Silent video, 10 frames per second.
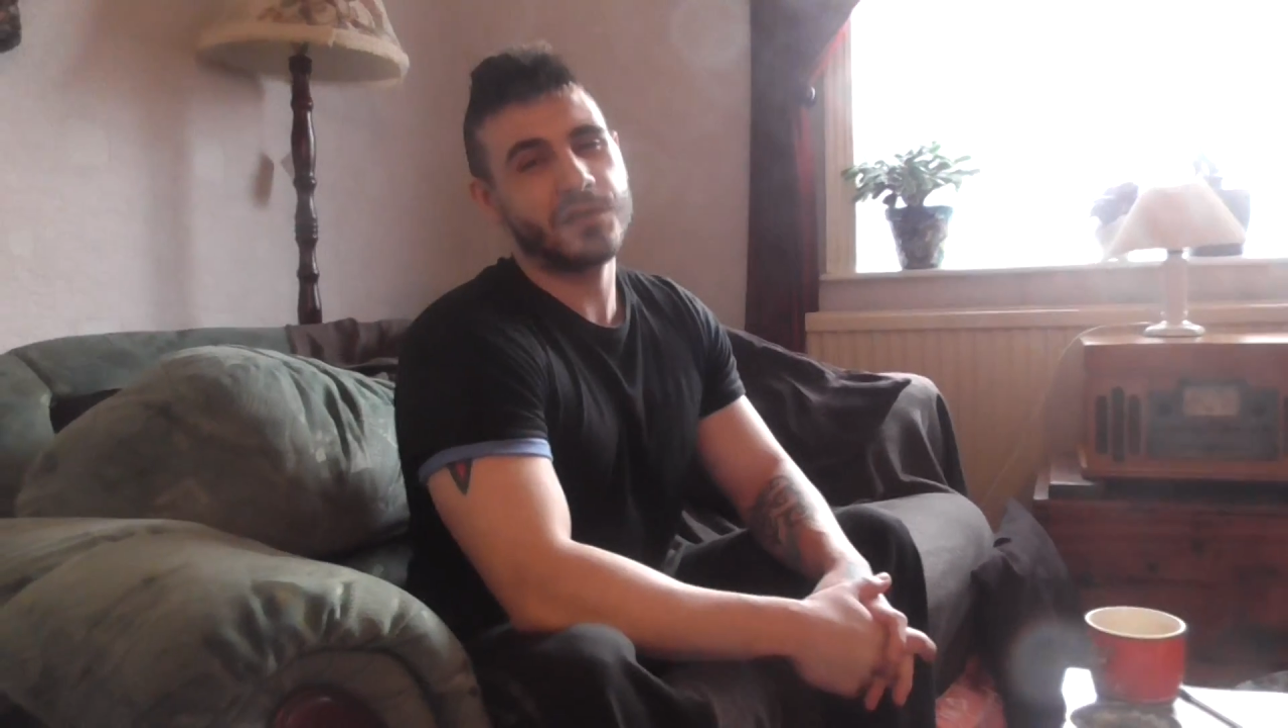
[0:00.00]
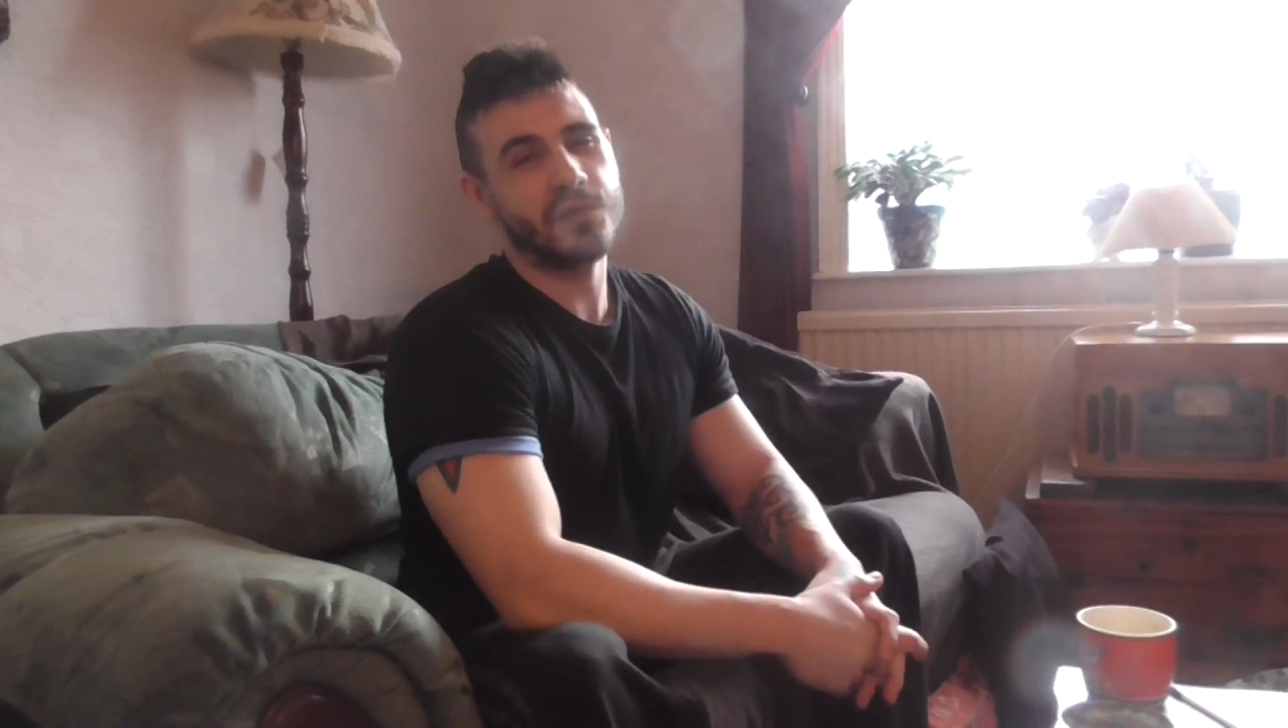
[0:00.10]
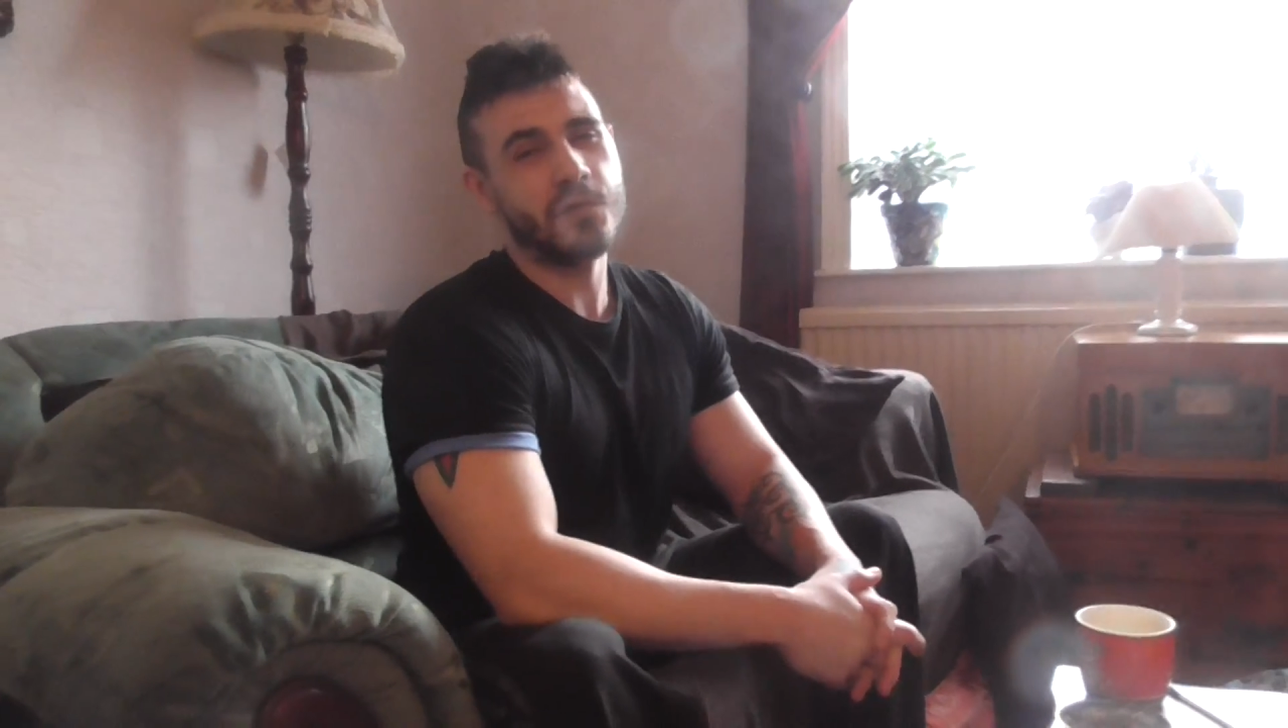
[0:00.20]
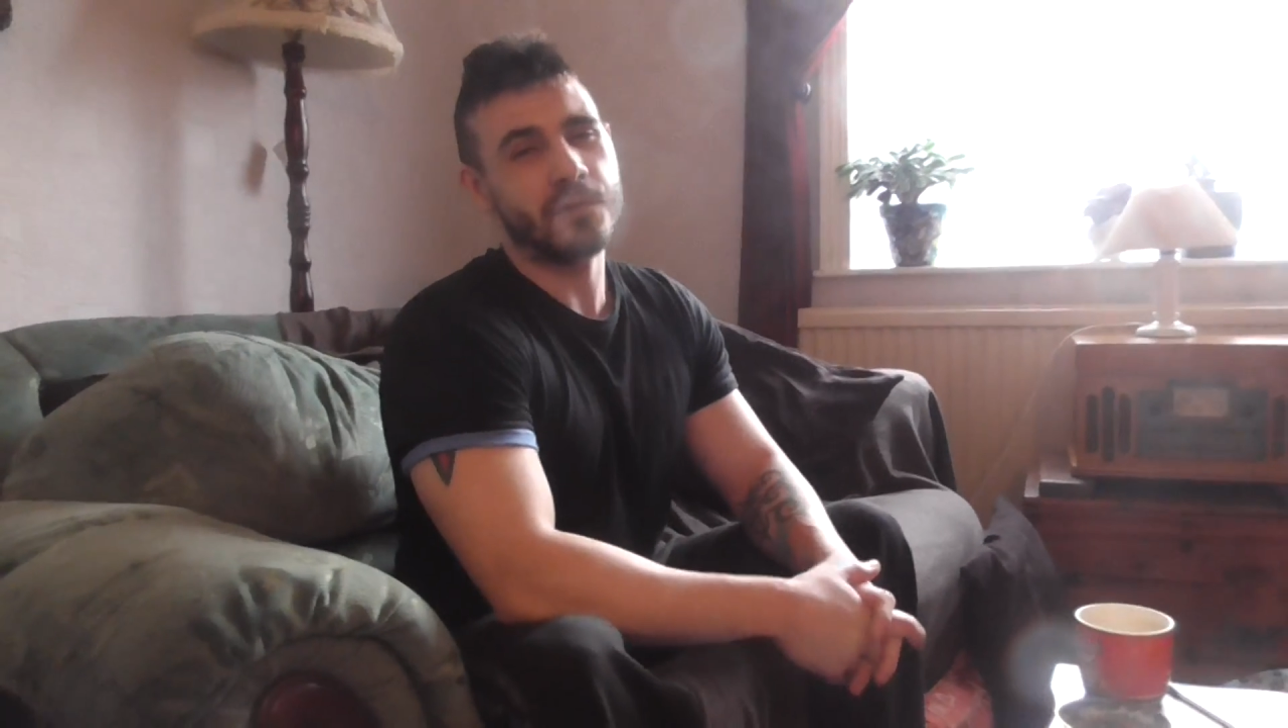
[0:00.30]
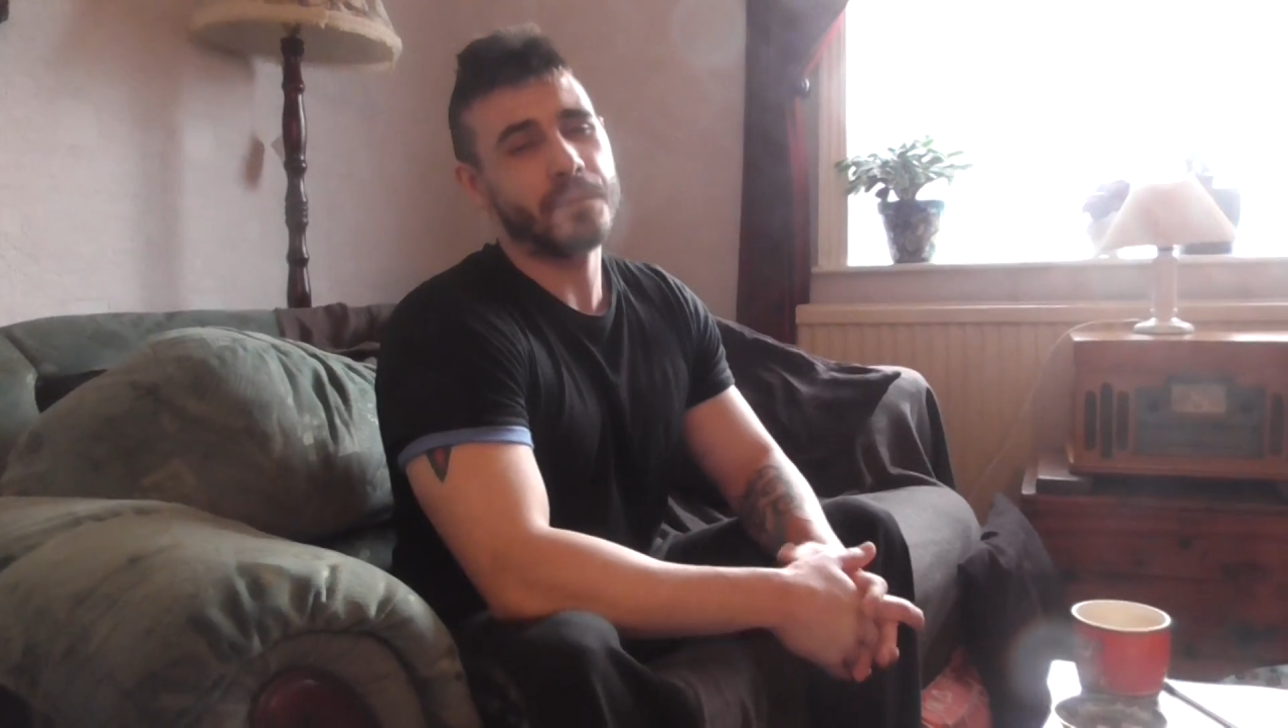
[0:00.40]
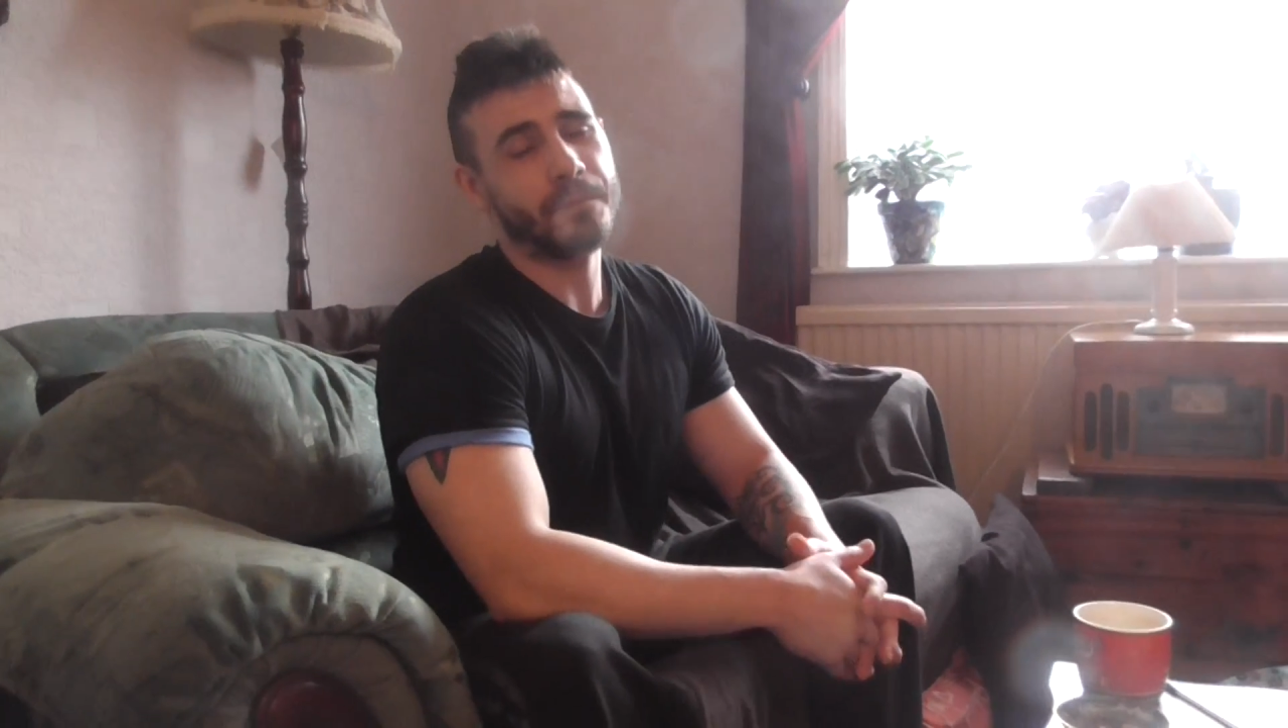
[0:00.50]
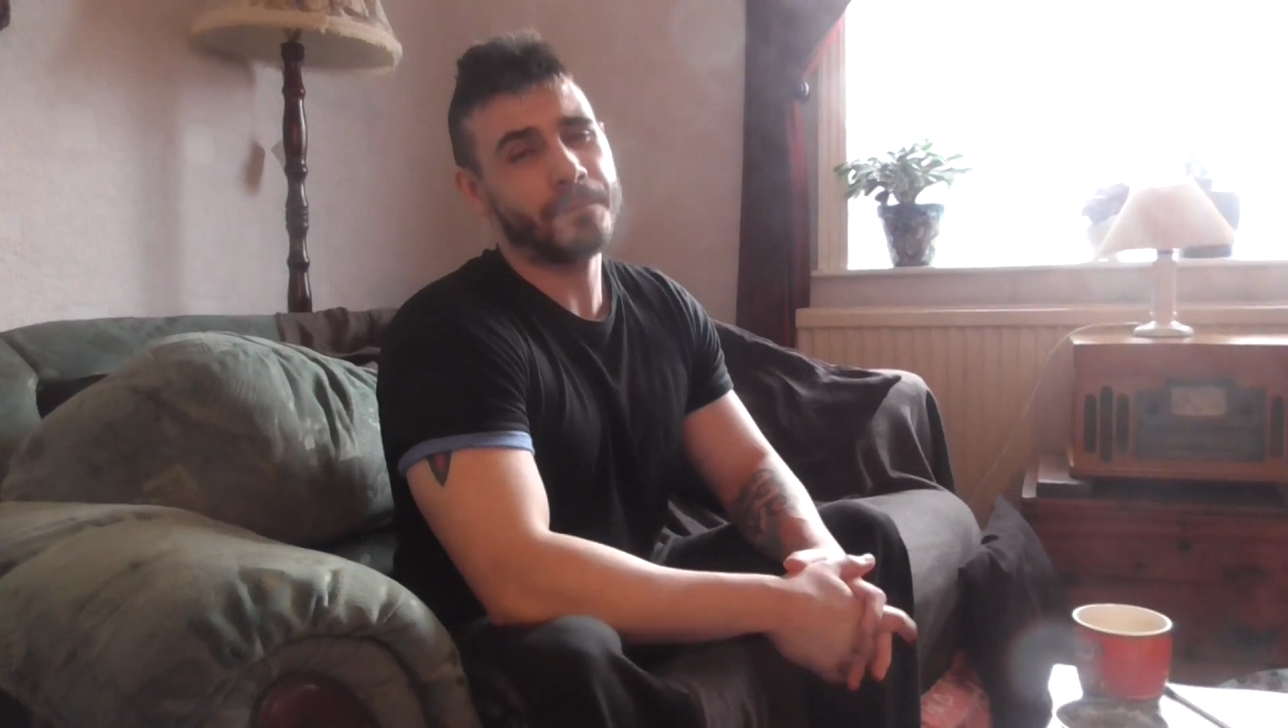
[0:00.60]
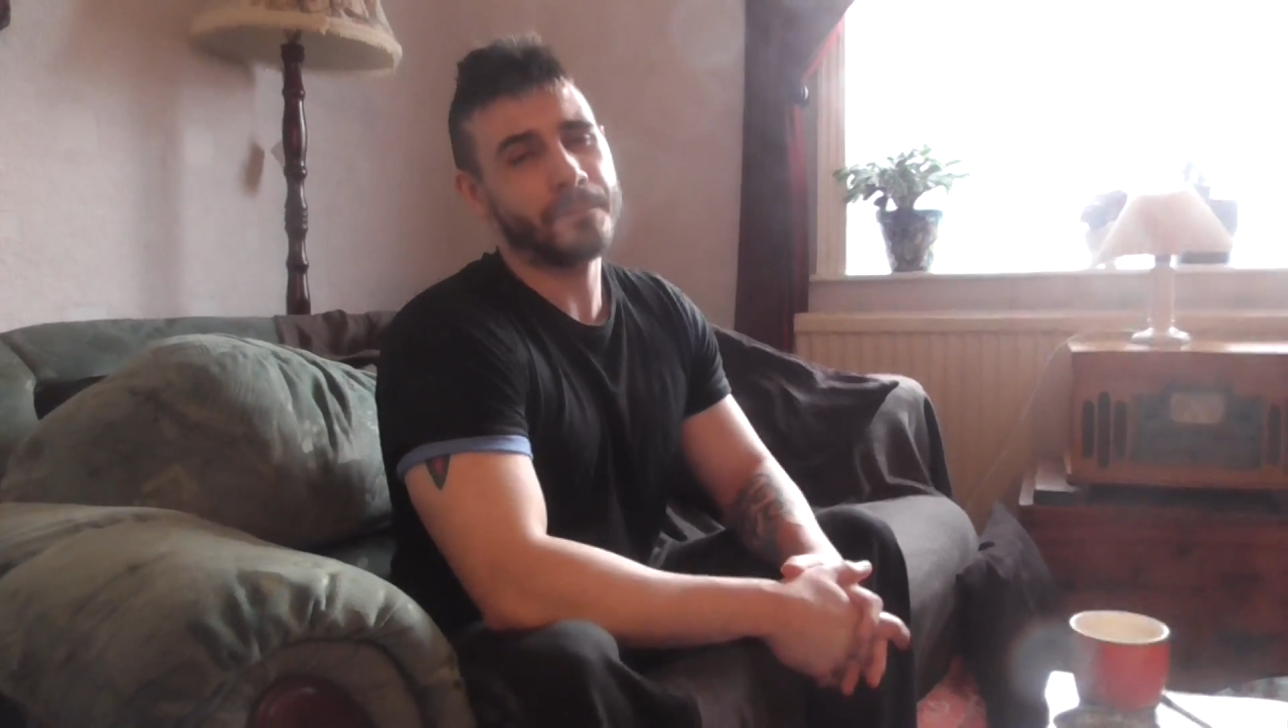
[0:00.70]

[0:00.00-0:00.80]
at all.